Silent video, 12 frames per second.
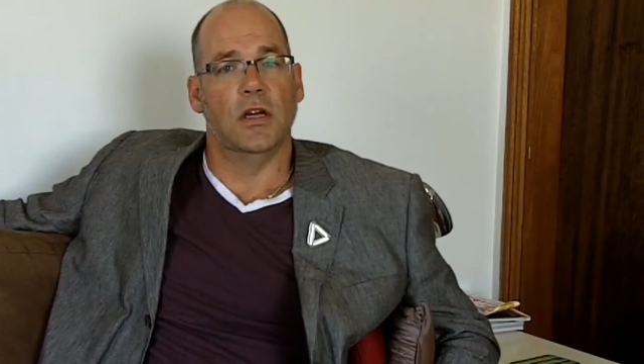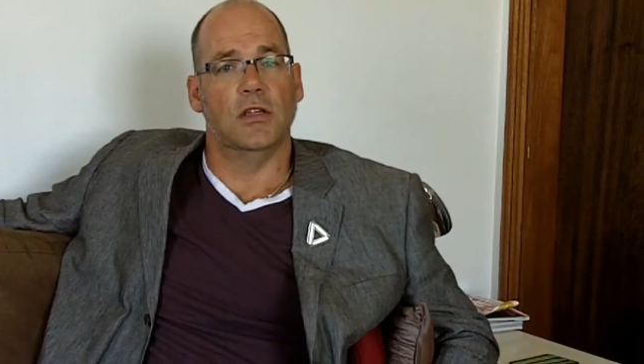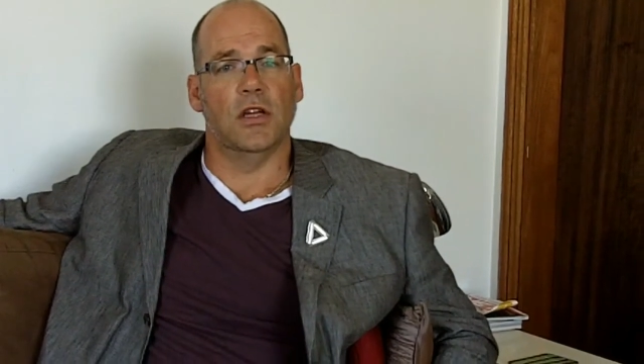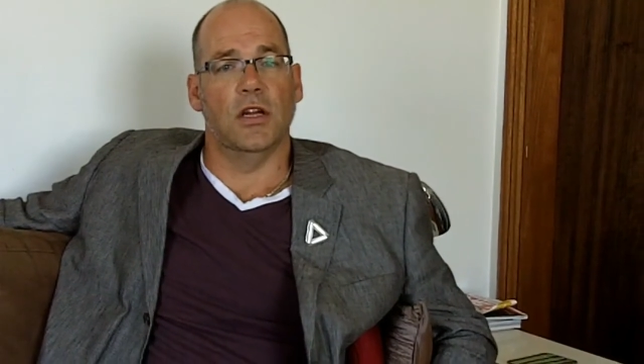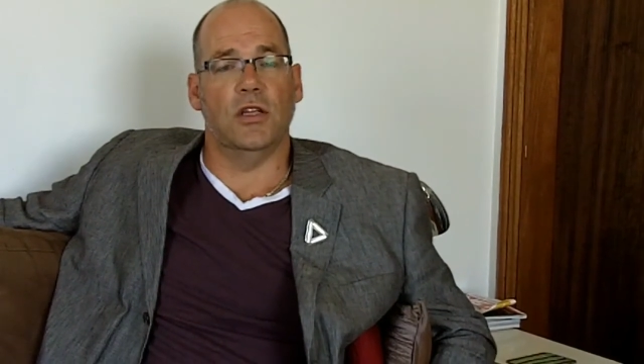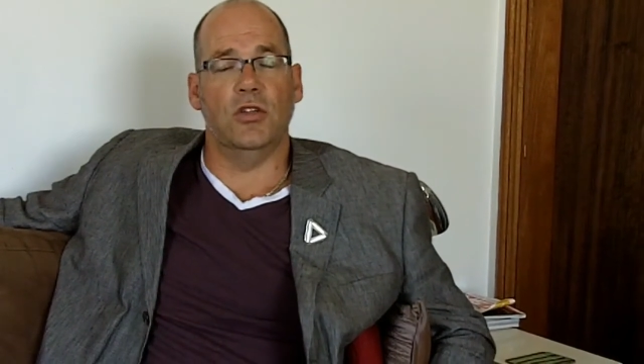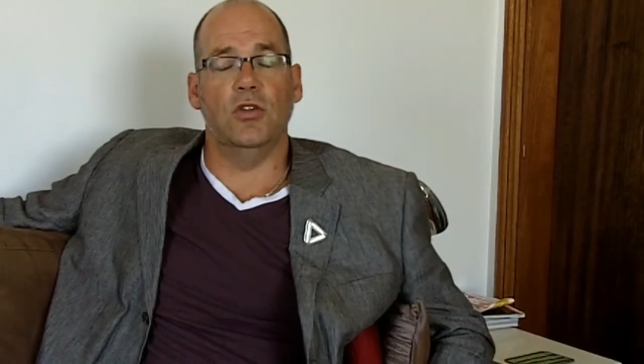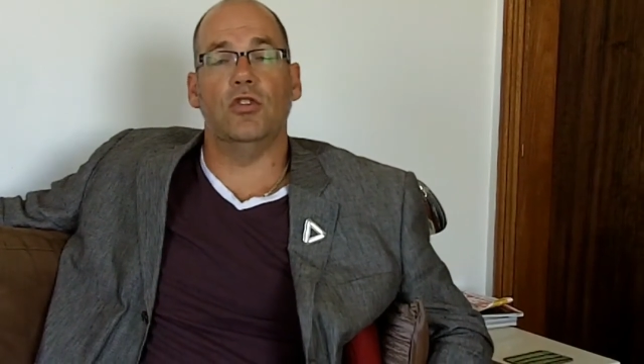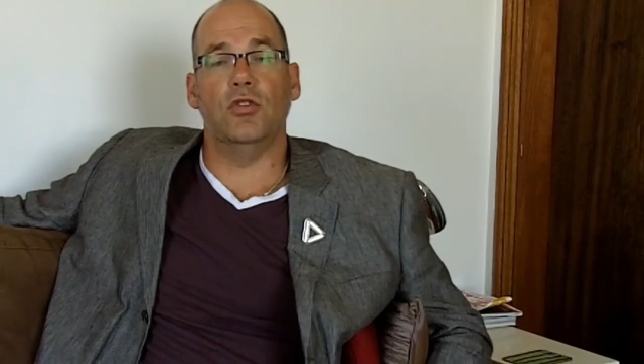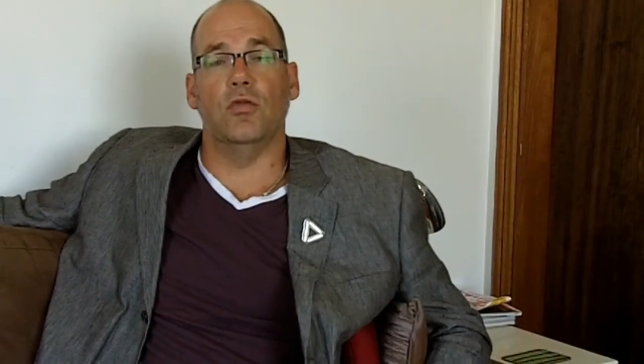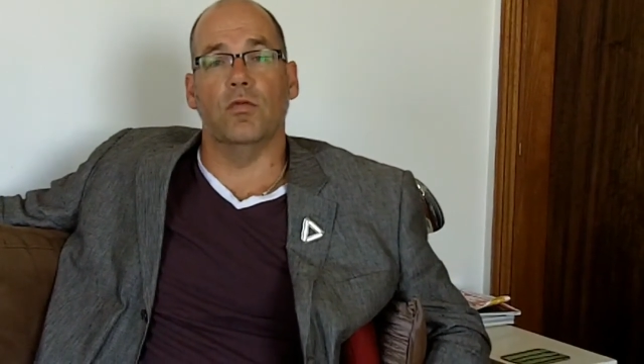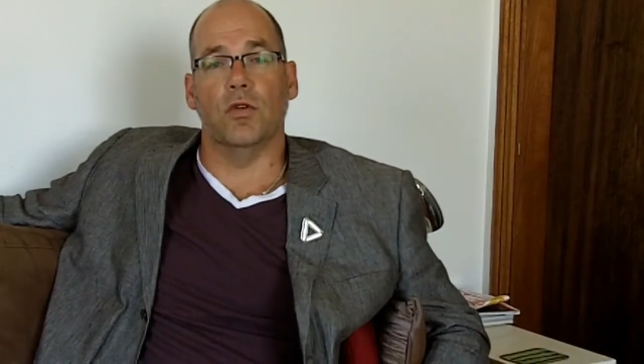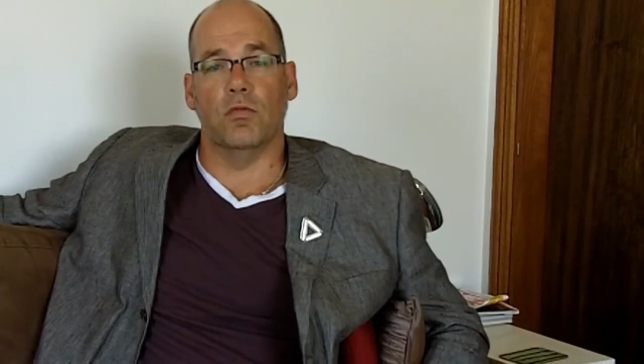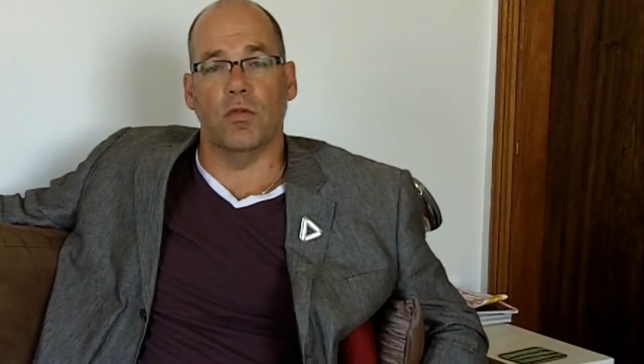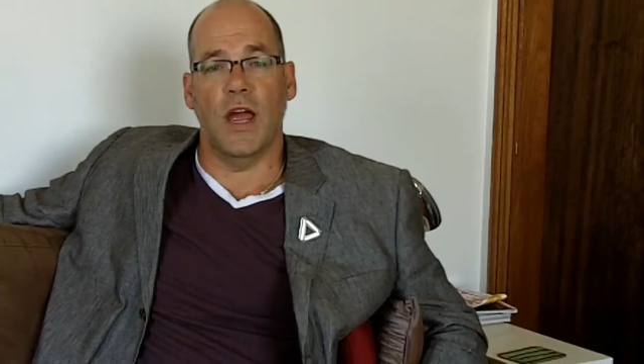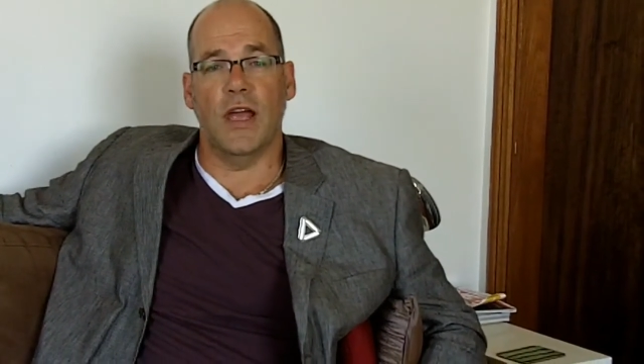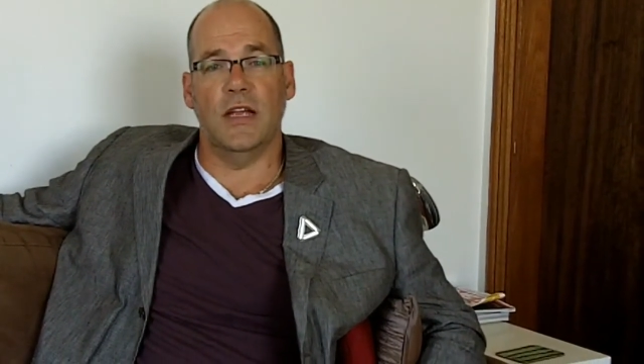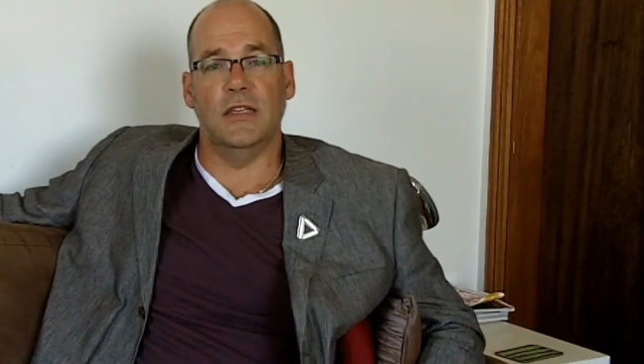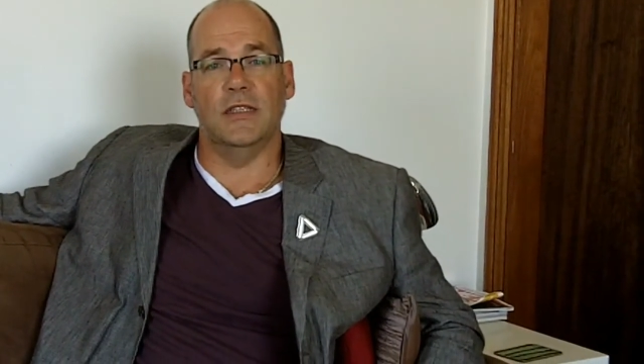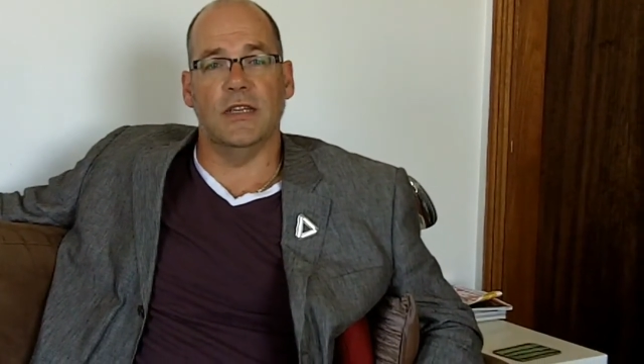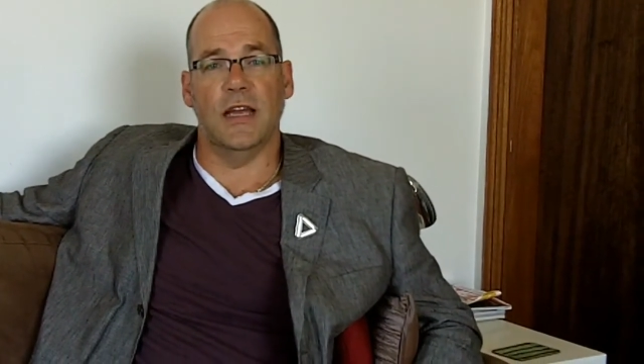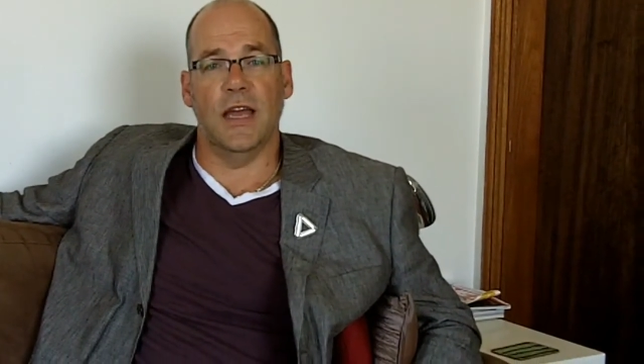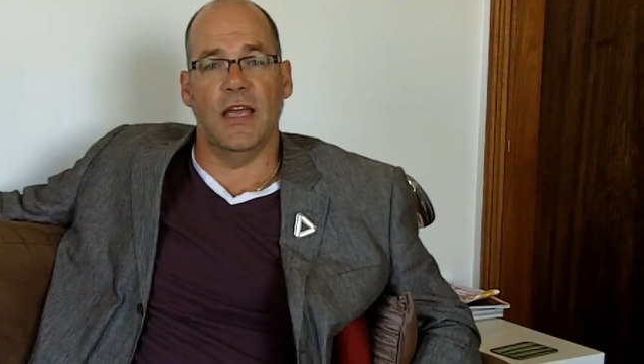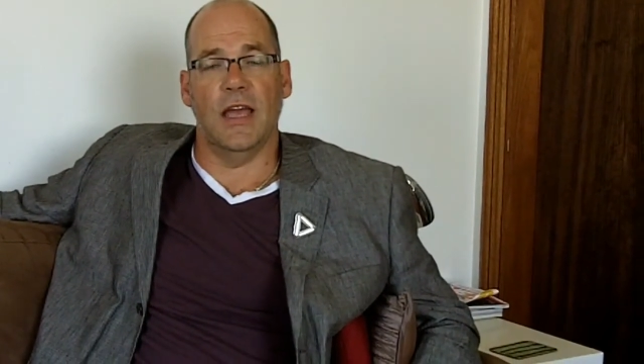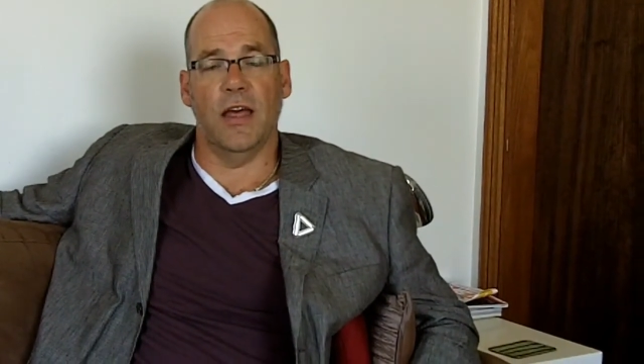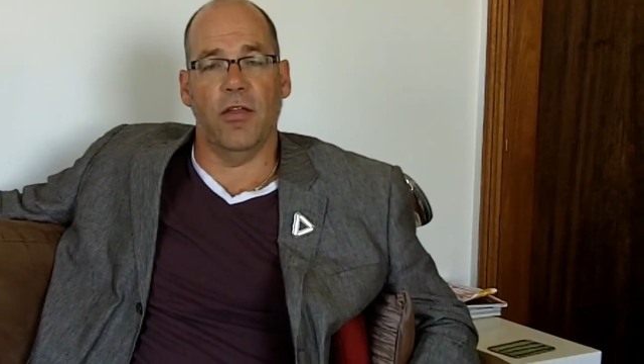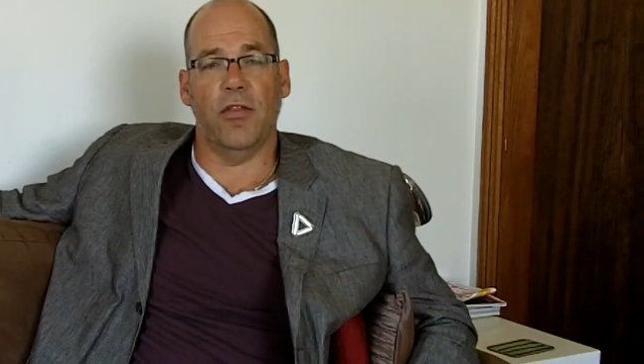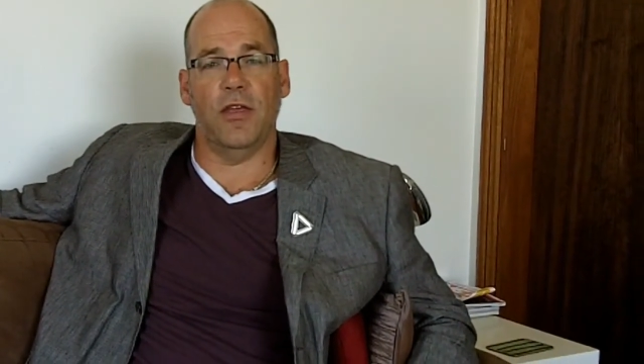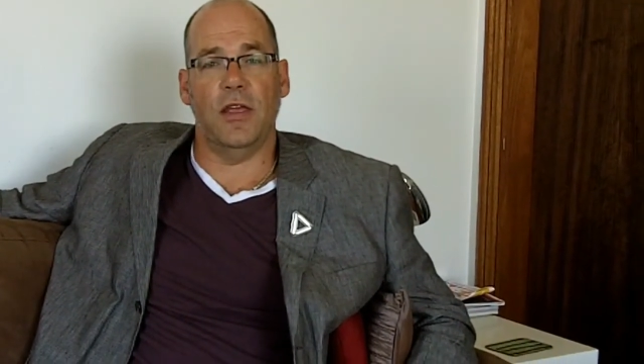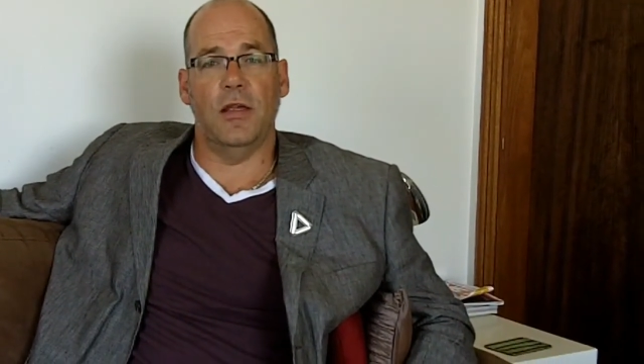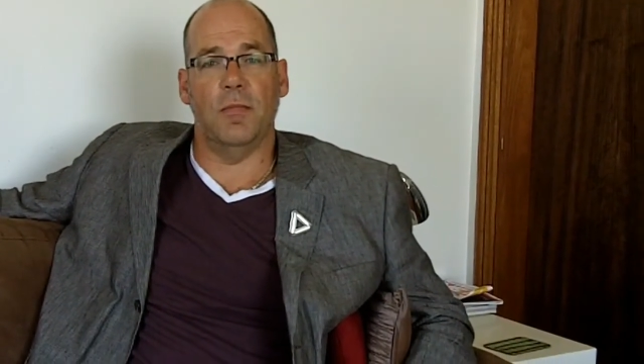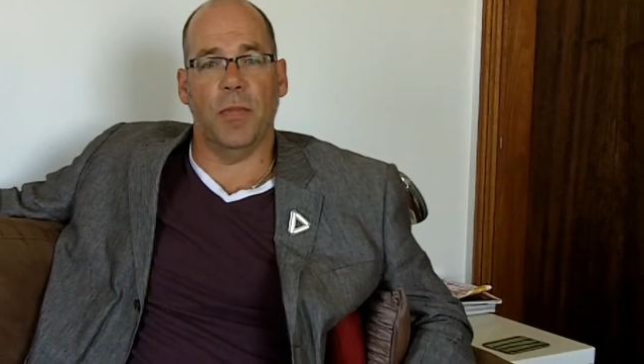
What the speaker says: so that you too will raise a healthy,